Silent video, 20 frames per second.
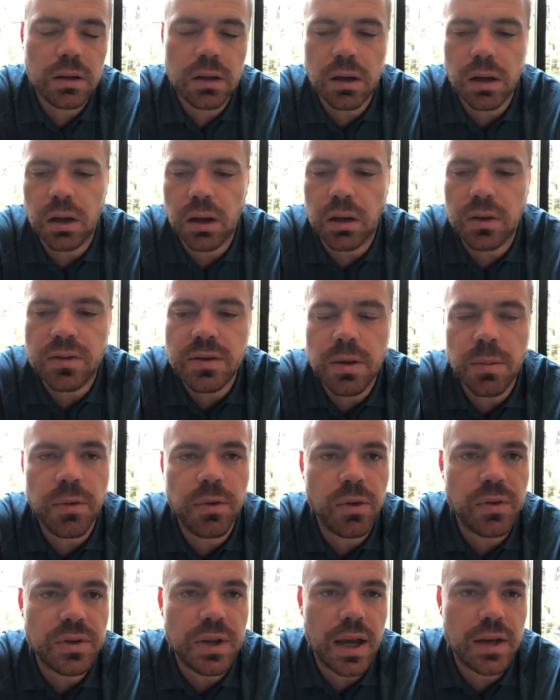and some of
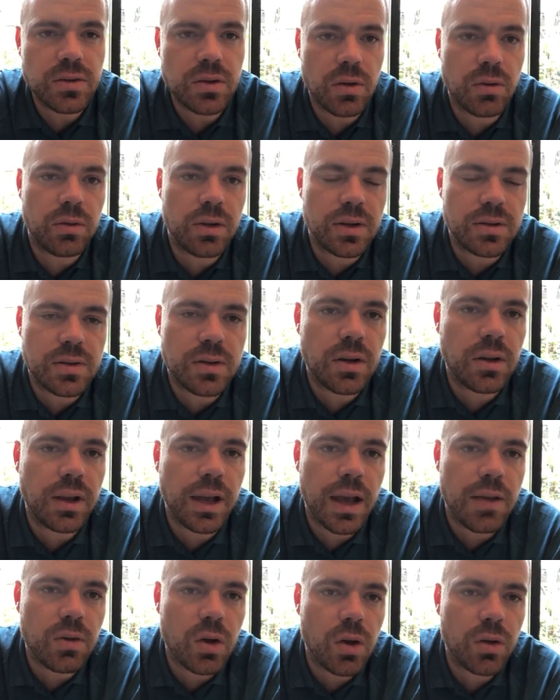those guys don't necessarily
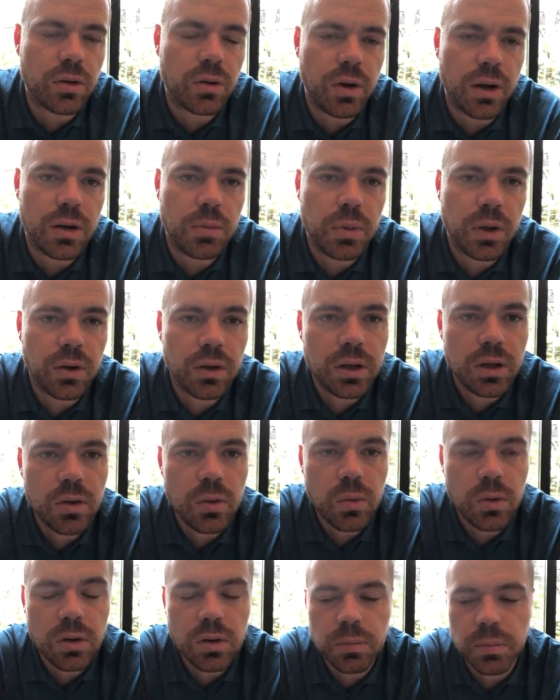have all the credibility in the
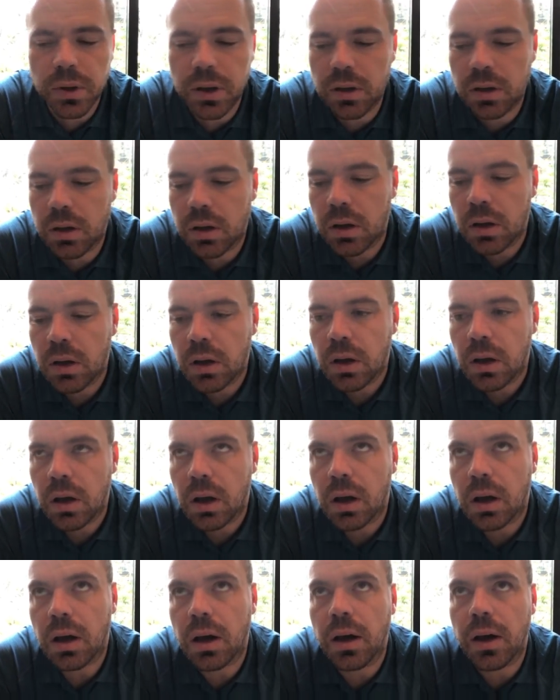world, but
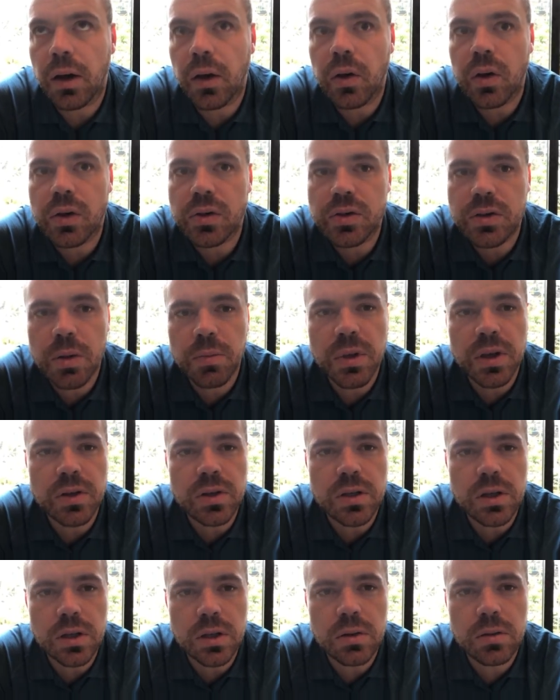there are some that
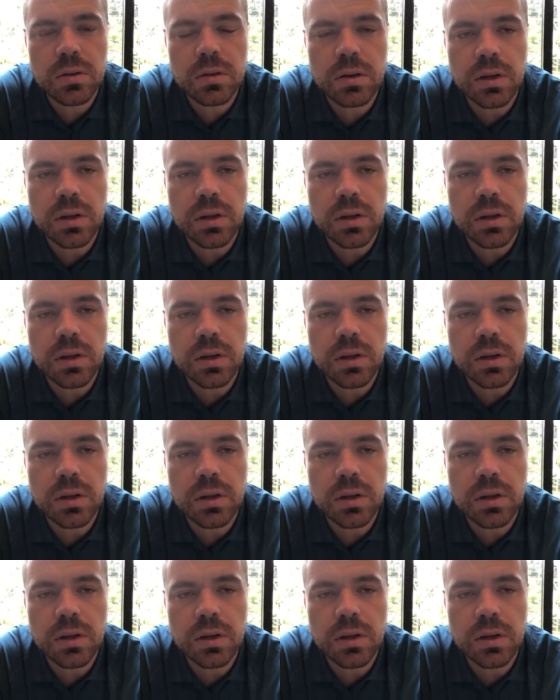do.